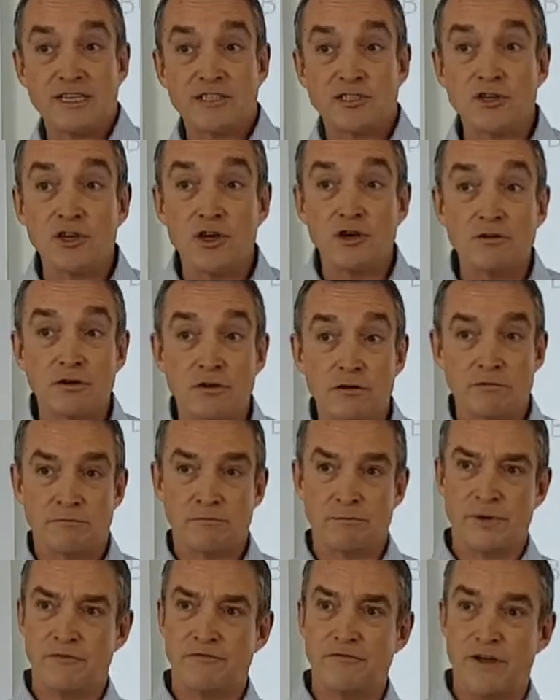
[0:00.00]
It's not
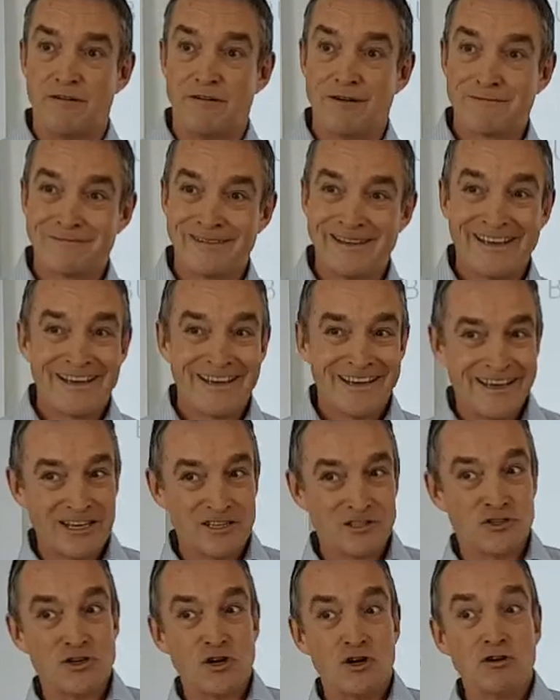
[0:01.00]
buffer.
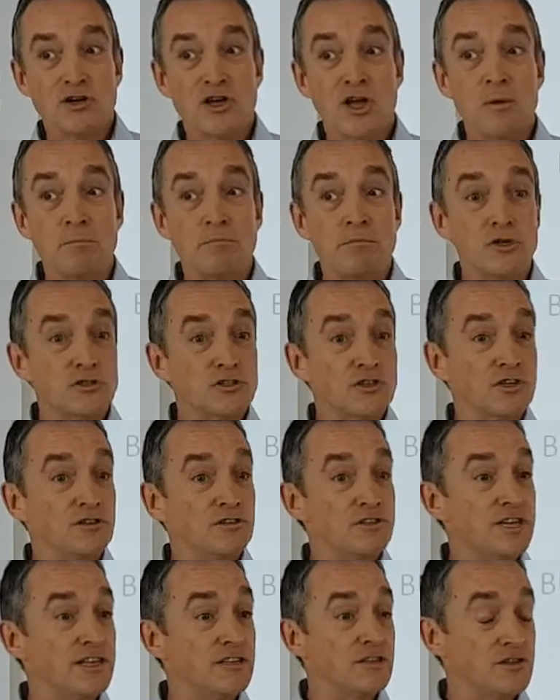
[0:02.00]
It's not got much
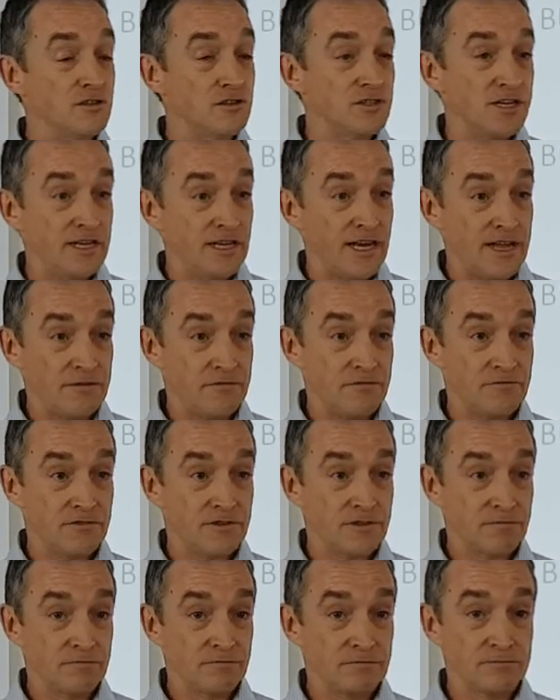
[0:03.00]
contingency
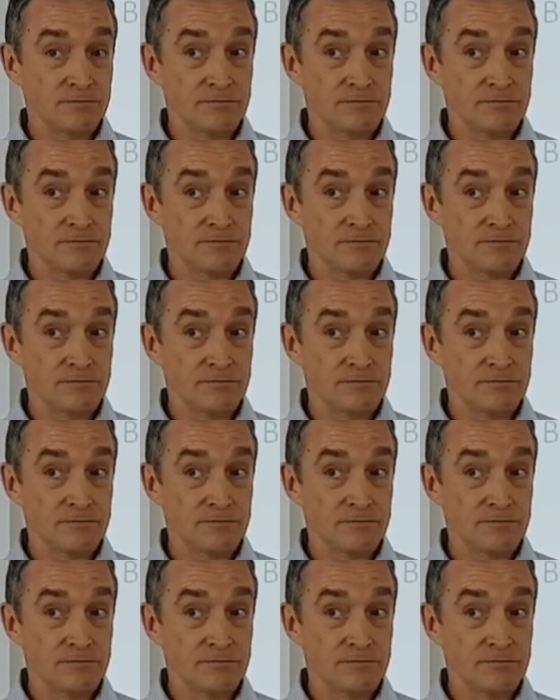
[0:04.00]
left.